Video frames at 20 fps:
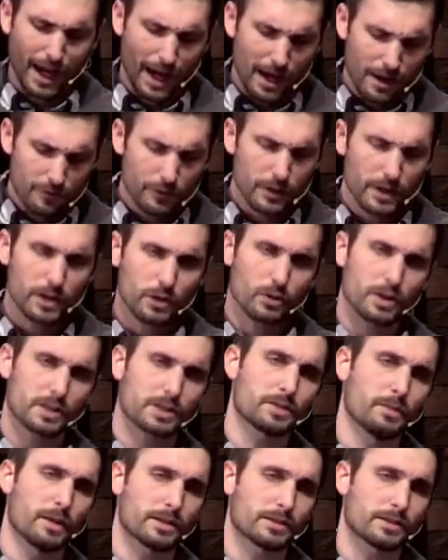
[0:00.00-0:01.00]
every
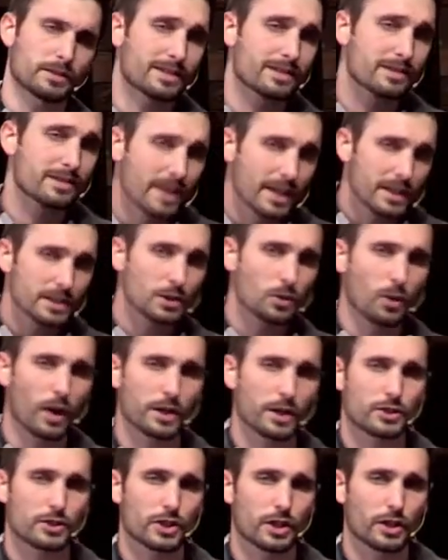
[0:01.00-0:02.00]
Christmas is this
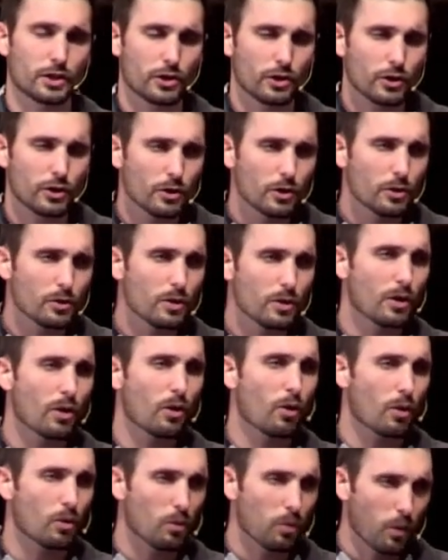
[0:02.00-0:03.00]
question:
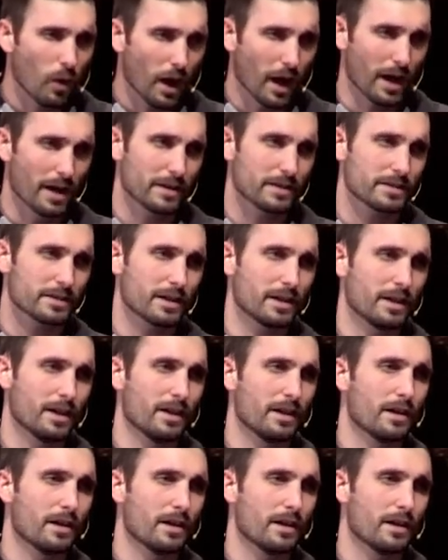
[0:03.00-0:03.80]
who or what